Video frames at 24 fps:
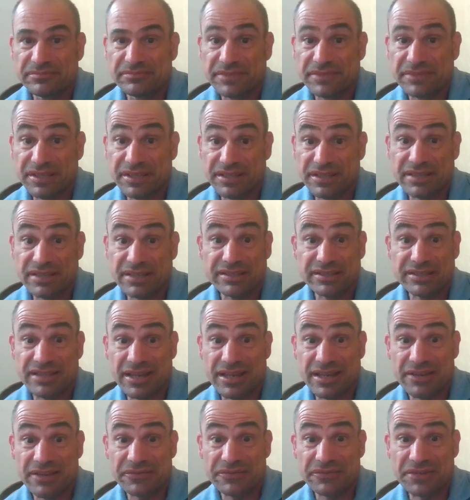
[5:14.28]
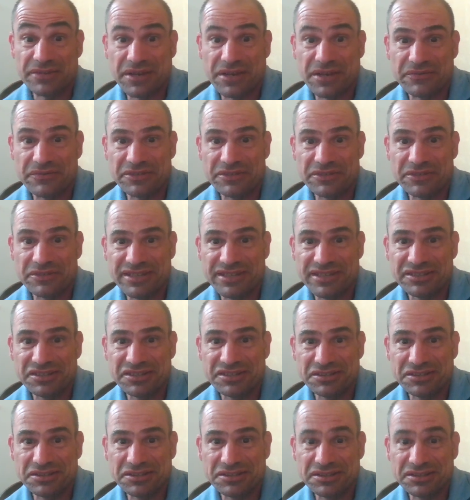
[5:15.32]
And let's have
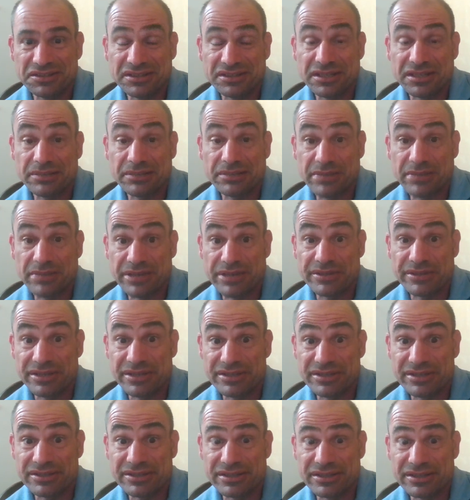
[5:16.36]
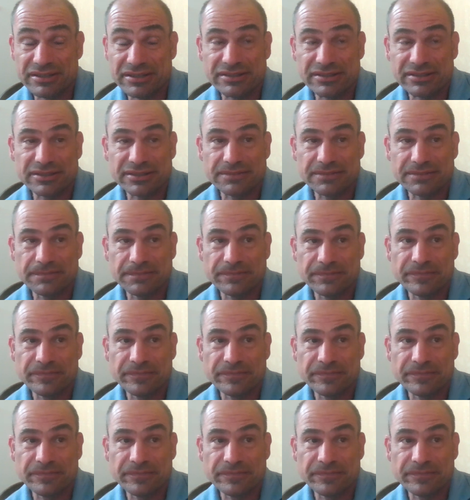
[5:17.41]
conversations about these things.